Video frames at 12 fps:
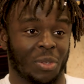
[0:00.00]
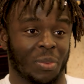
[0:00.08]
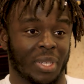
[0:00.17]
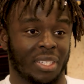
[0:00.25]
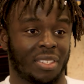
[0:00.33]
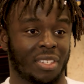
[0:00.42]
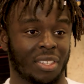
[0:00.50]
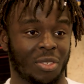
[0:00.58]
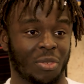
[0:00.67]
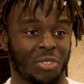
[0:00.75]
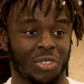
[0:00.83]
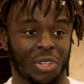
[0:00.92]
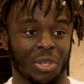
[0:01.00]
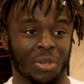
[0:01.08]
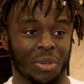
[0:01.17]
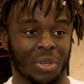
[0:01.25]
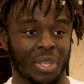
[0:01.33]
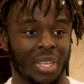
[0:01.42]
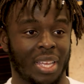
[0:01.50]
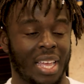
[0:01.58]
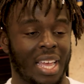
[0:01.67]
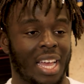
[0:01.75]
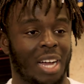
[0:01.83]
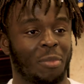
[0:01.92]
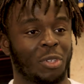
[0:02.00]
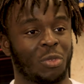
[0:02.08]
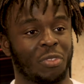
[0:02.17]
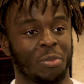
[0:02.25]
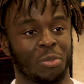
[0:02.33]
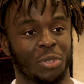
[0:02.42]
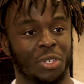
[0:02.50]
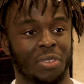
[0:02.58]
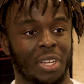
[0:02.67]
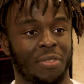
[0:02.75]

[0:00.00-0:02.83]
2 weeks to sort of show how much we've improved,